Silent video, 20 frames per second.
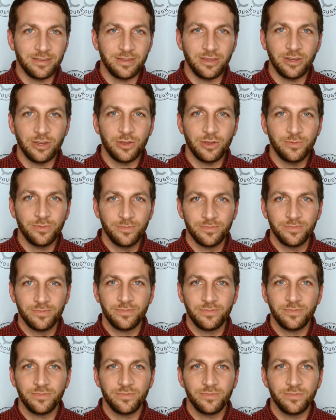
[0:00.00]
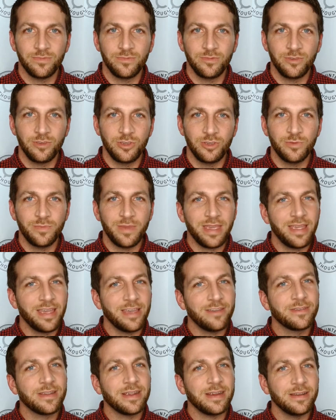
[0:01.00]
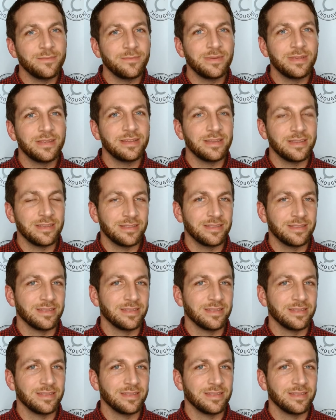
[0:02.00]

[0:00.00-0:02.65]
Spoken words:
you may have kind of been